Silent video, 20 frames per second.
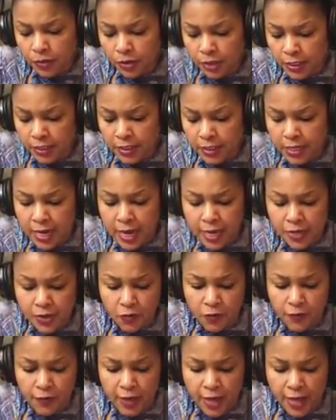The Daniel
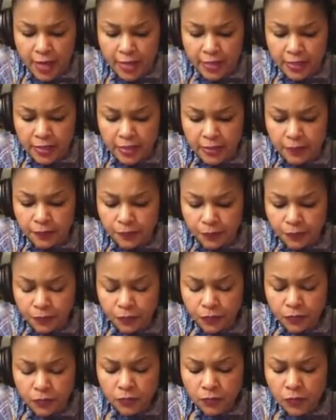Fast
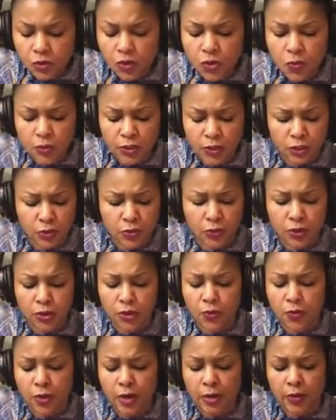with Susan
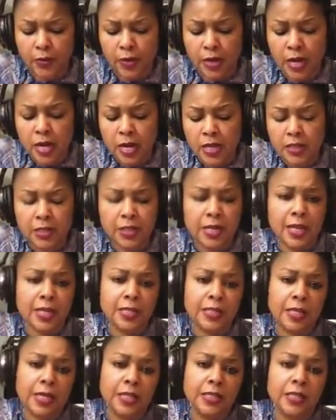Gregory. Today is
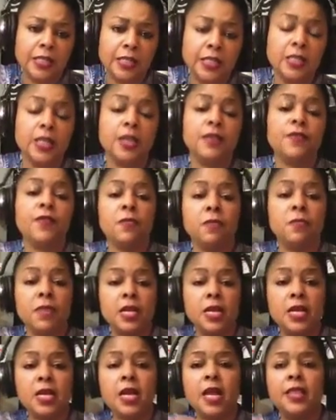day 16 for
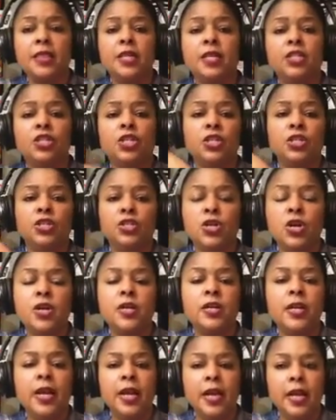me. I think she
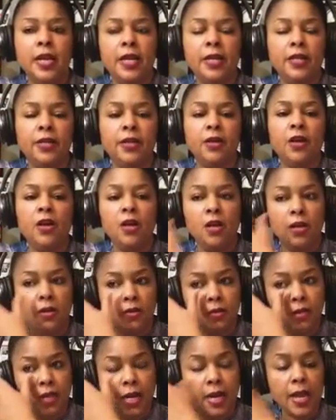started
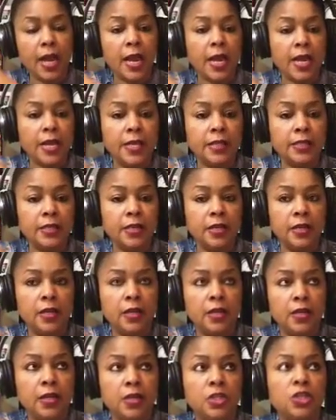day 8.
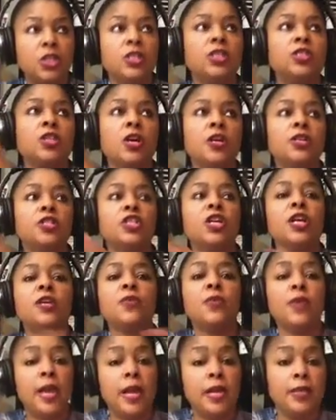She started
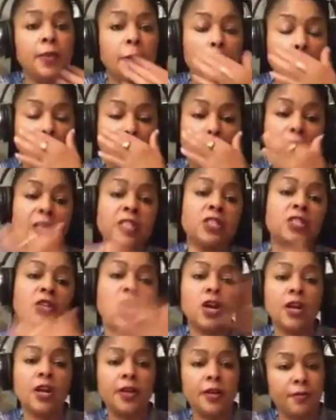January 8th. We
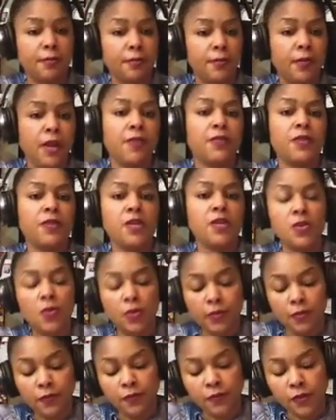start every year
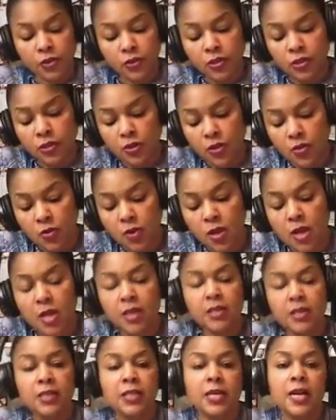on the 1st. So
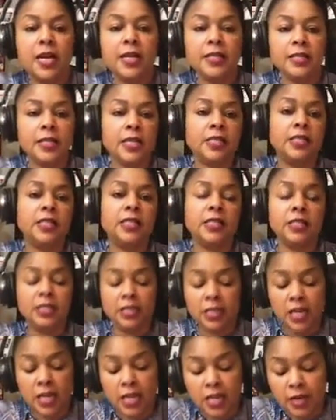today is day
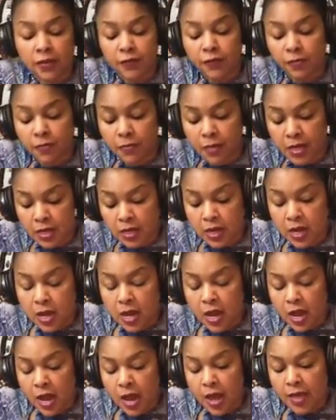16 for me.
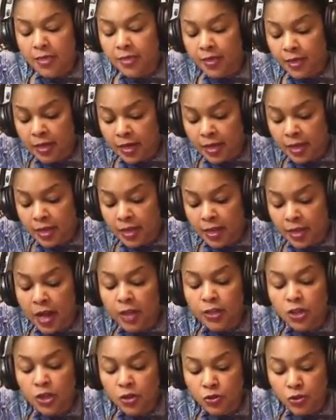And then
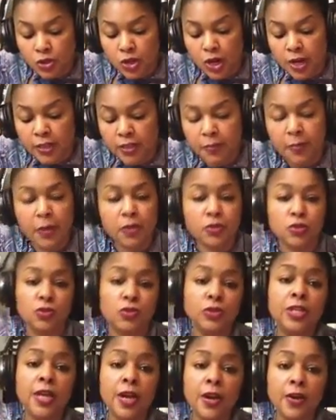I told you guys about
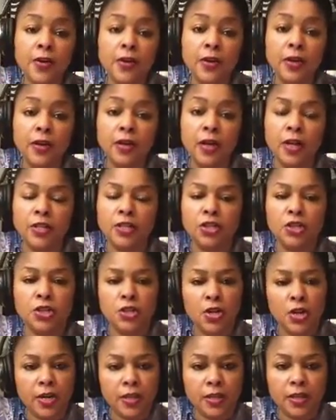doTERRA. I just
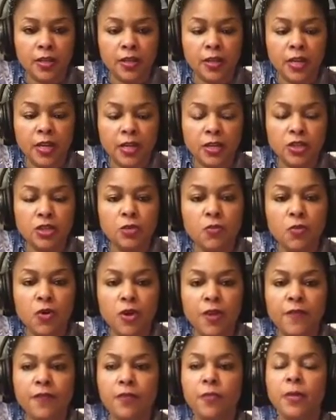started getting some more
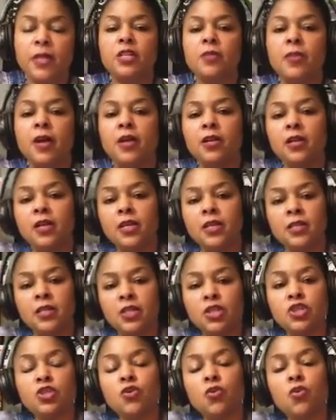information about
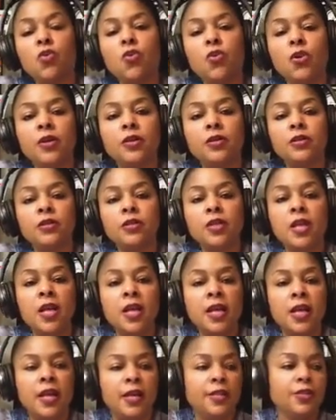essential oils.
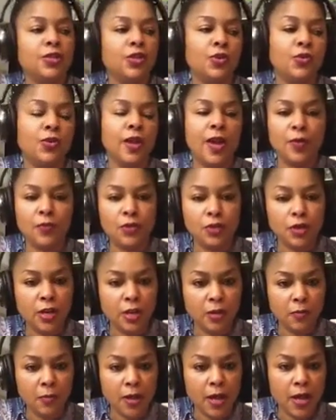And so now when you
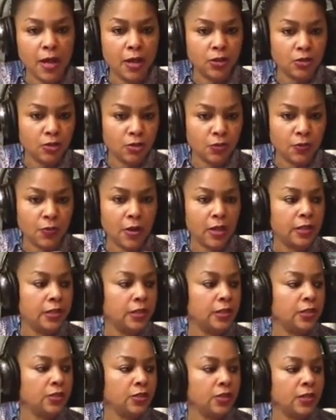come to my house, you probably
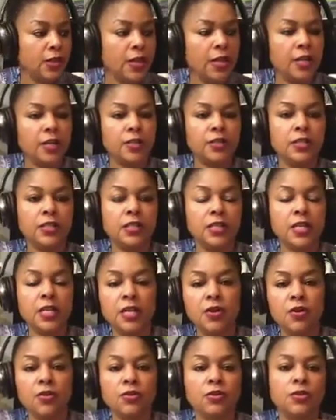
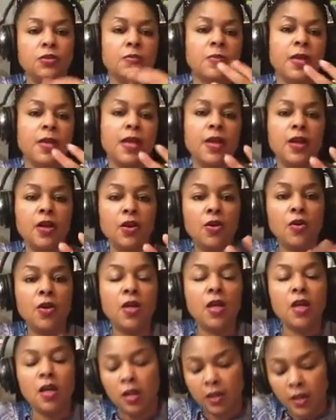see or smell
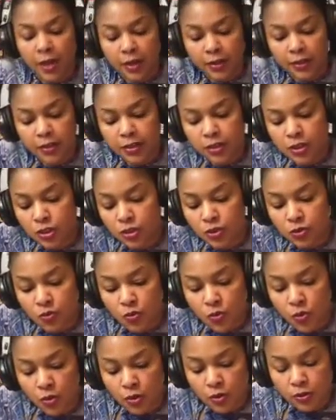a lot of the essential
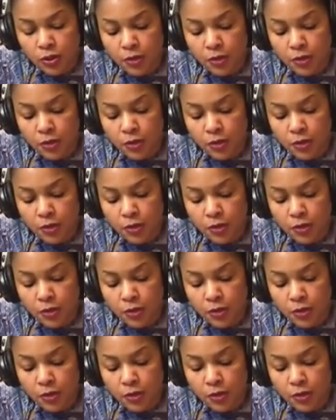oils.